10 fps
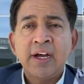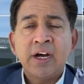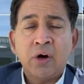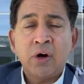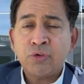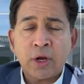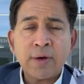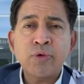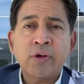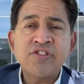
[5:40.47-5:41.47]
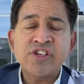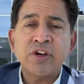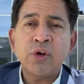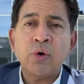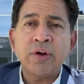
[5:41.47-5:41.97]
or Saurabh Shukla
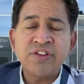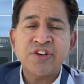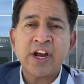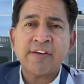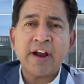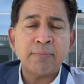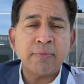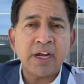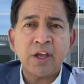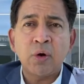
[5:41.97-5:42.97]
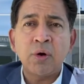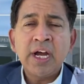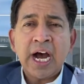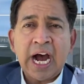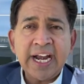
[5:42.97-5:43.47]
Journal on Instagram.
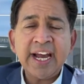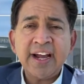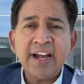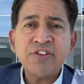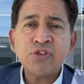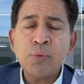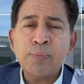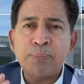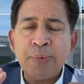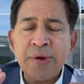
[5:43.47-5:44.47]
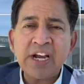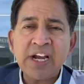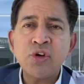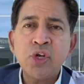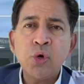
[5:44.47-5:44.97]
Idea is to bring
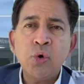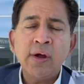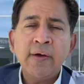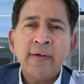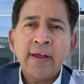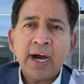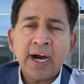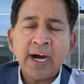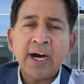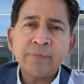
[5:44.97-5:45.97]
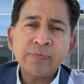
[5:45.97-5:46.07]
to you a